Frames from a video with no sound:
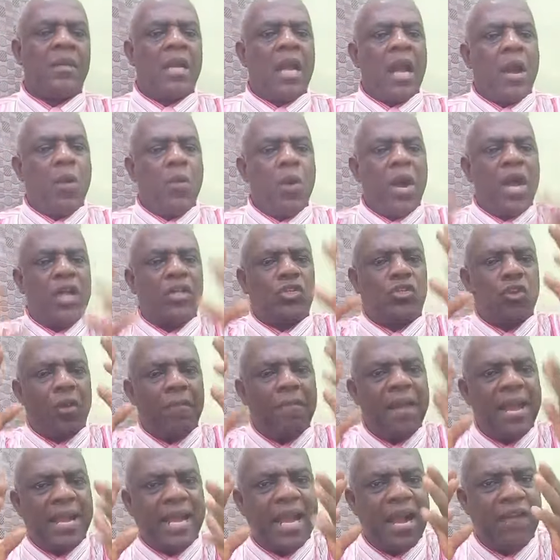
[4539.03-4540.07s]
I want to
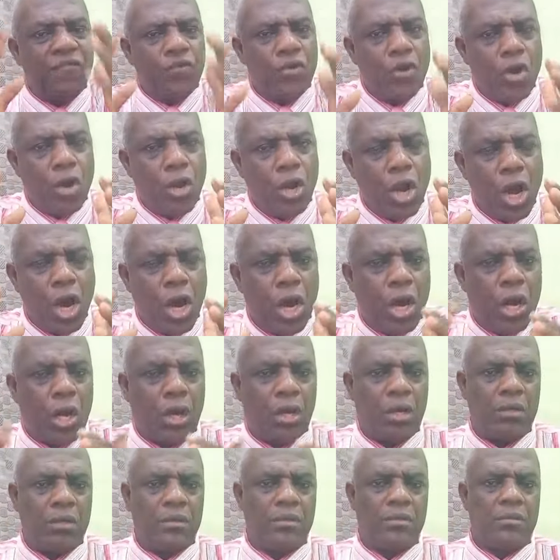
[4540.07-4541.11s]
make heaven, O
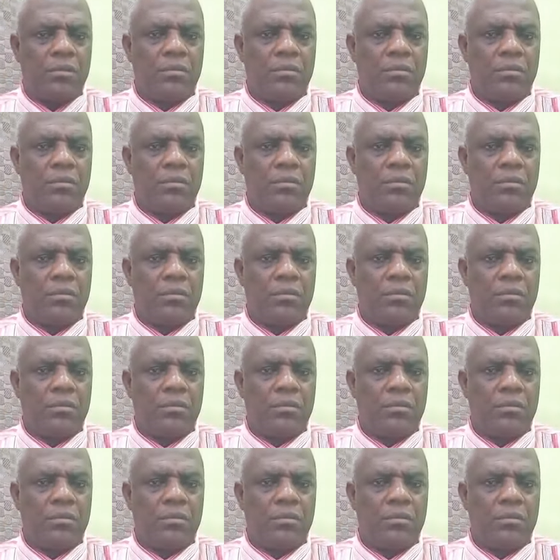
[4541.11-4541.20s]
Lord.